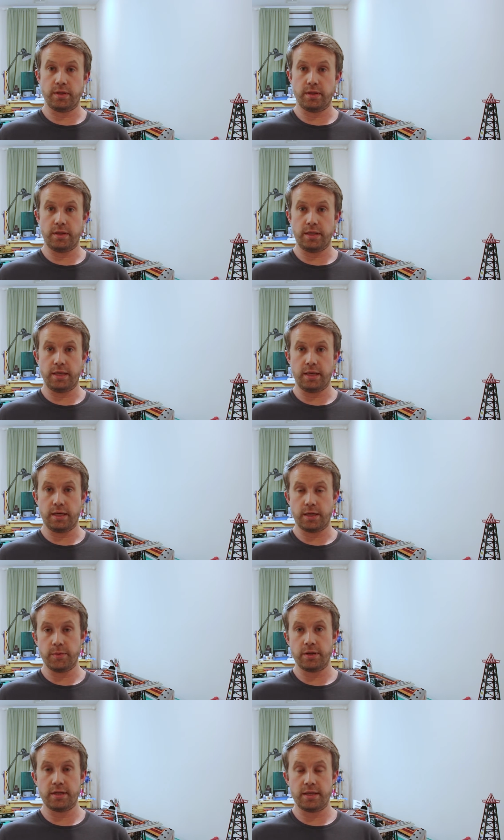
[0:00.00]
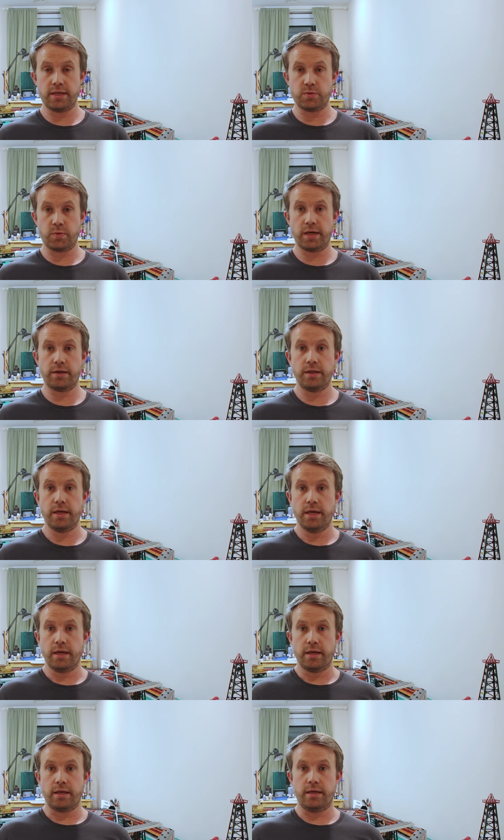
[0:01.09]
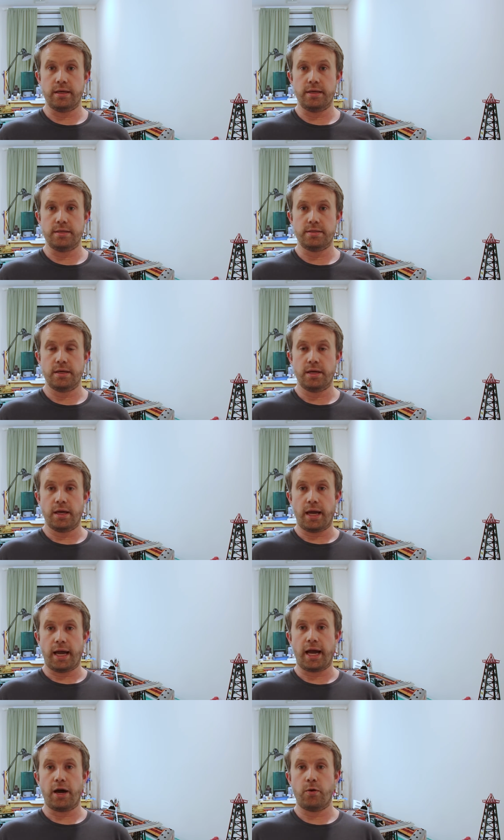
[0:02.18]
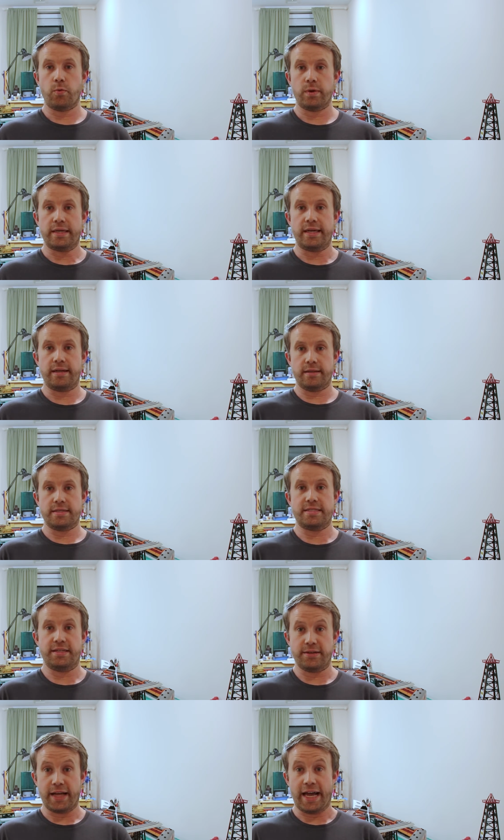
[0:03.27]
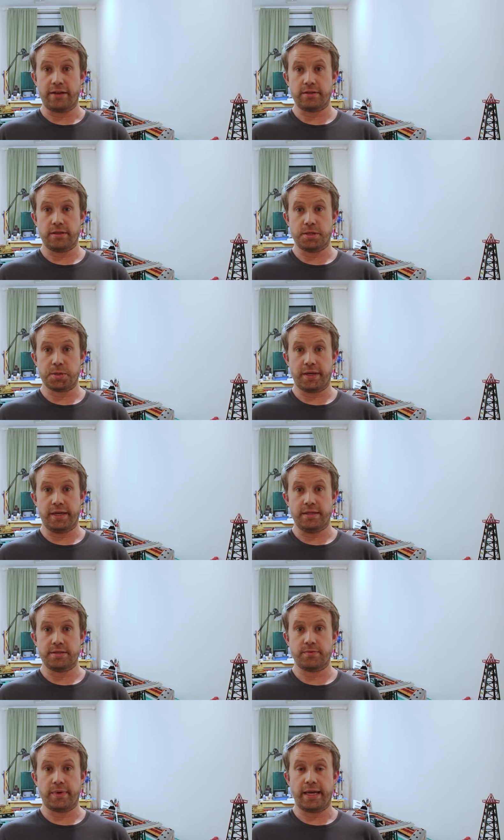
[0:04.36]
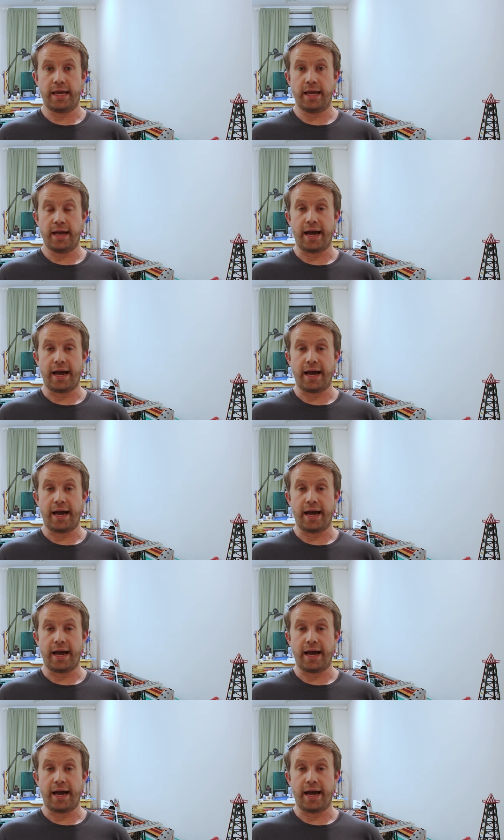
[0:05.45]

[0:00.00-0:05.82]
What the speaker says: the community as well is how we're getting the signal out to the trains, right?